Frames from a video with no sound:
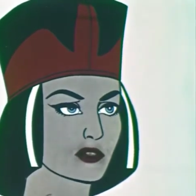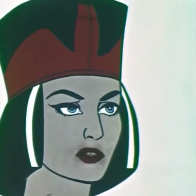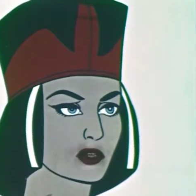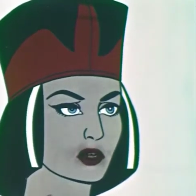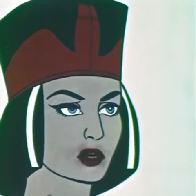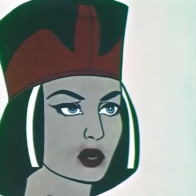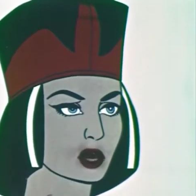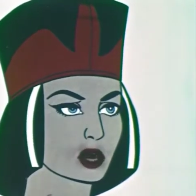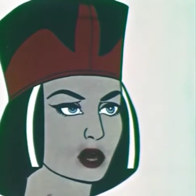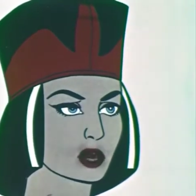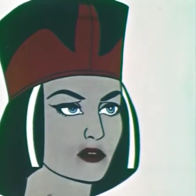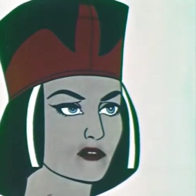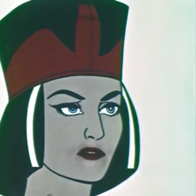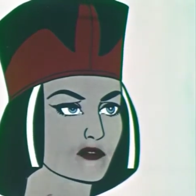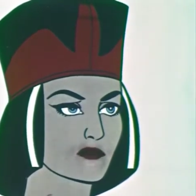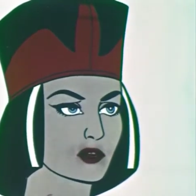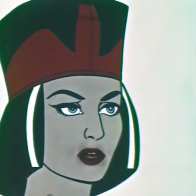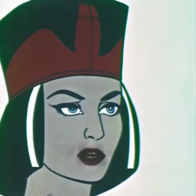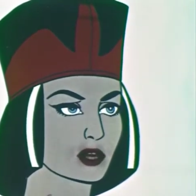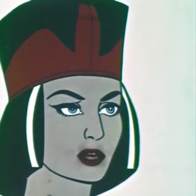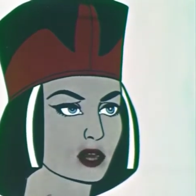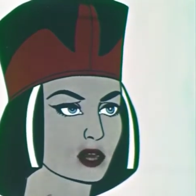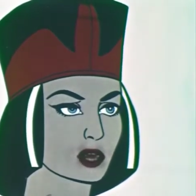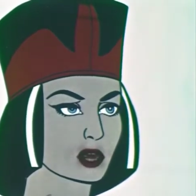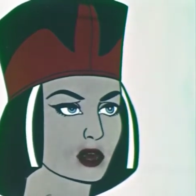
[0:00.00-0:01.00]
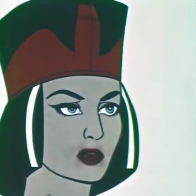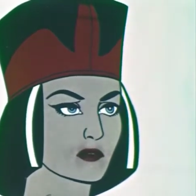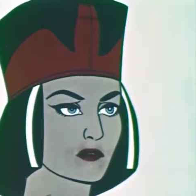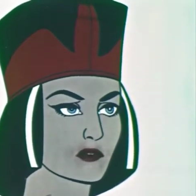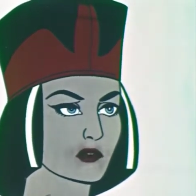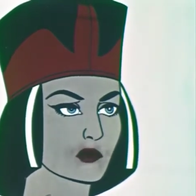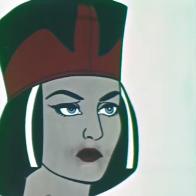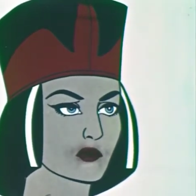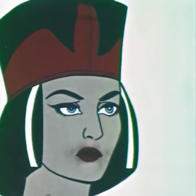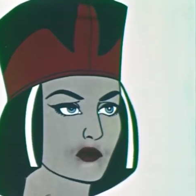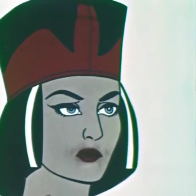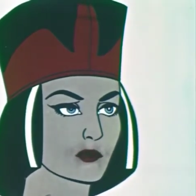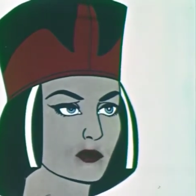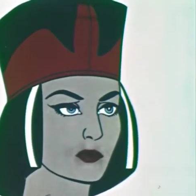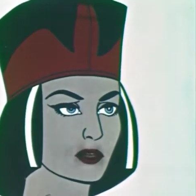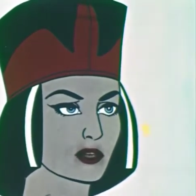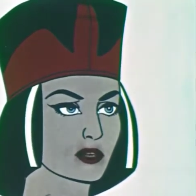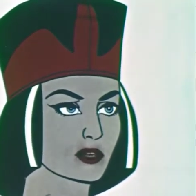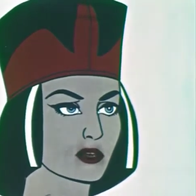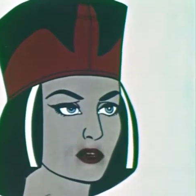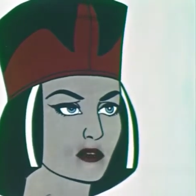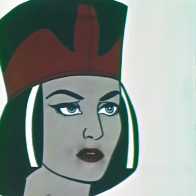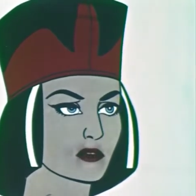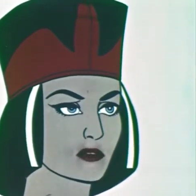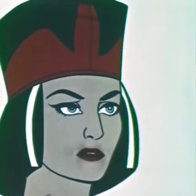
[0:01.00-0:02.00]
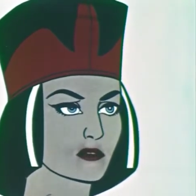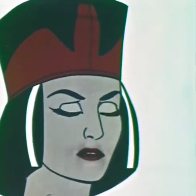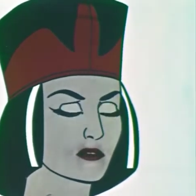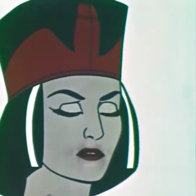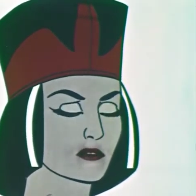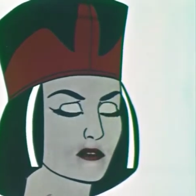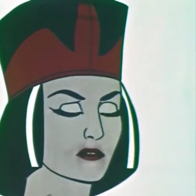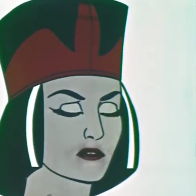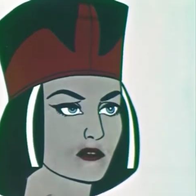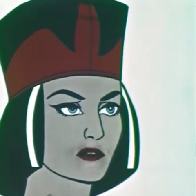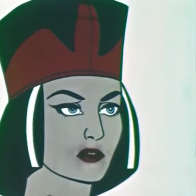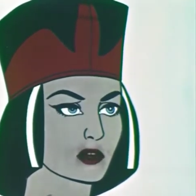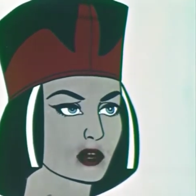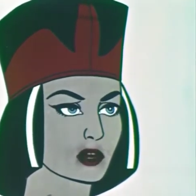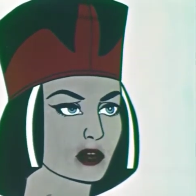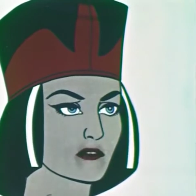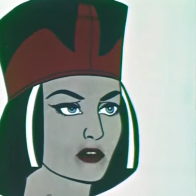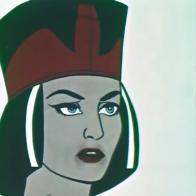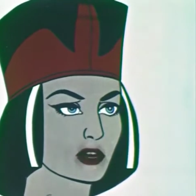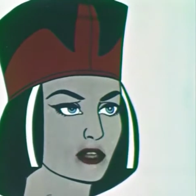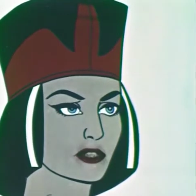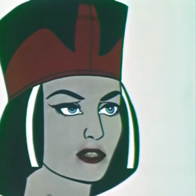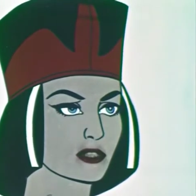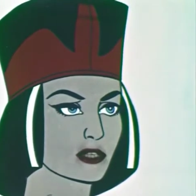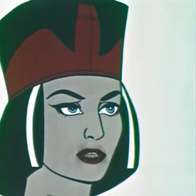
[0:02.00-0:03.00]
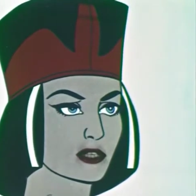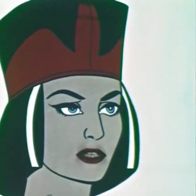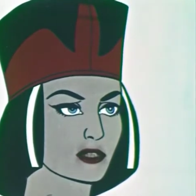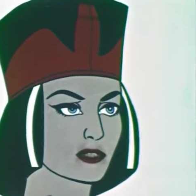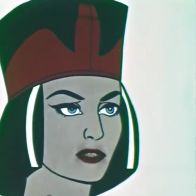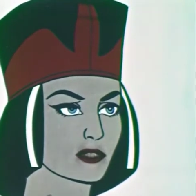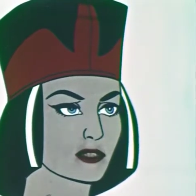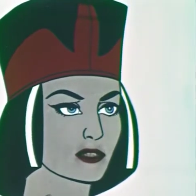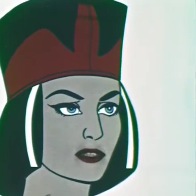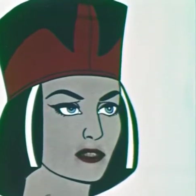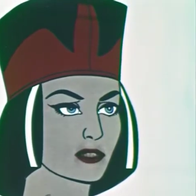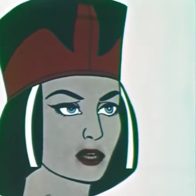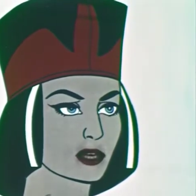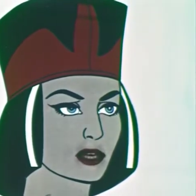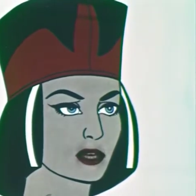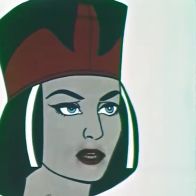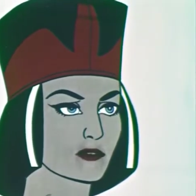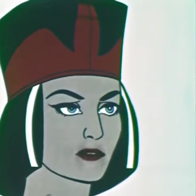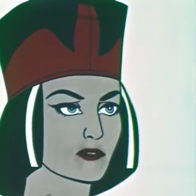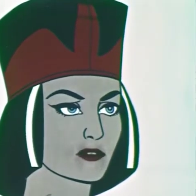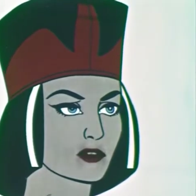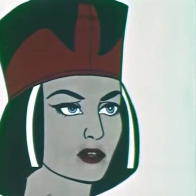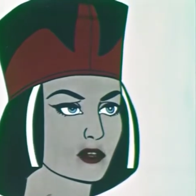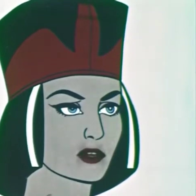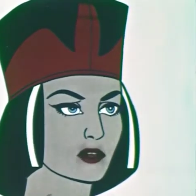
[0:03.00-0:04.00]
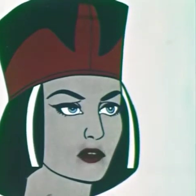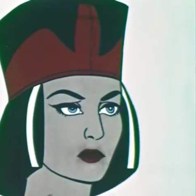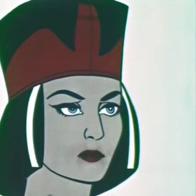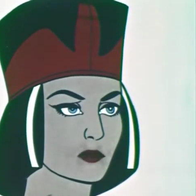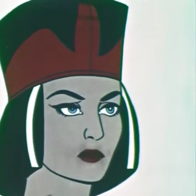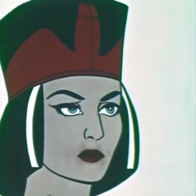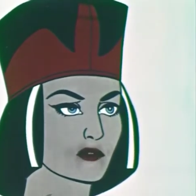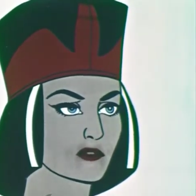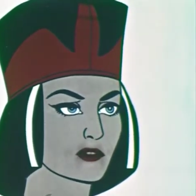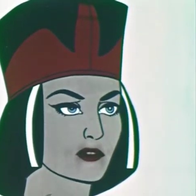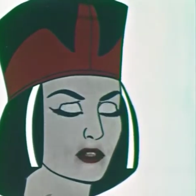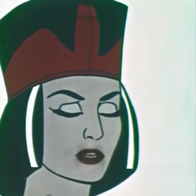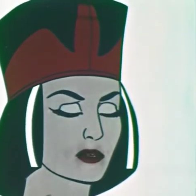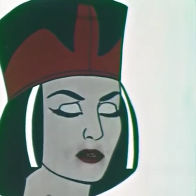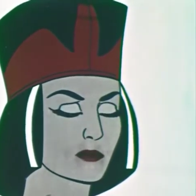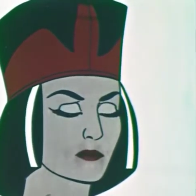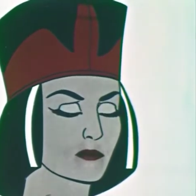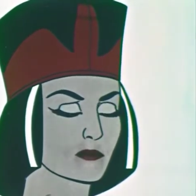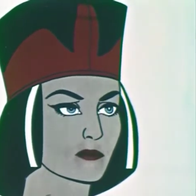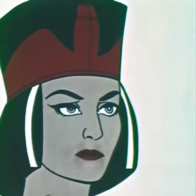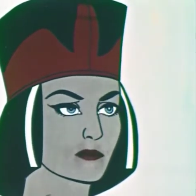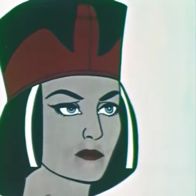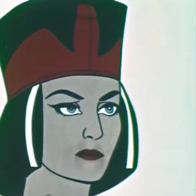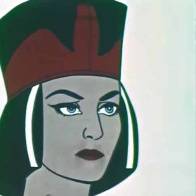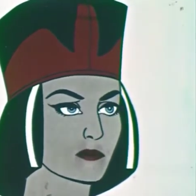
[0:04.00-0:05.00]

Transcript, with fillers: Sir, I do not have the ruby, nor have I seen it since I left it in the museum.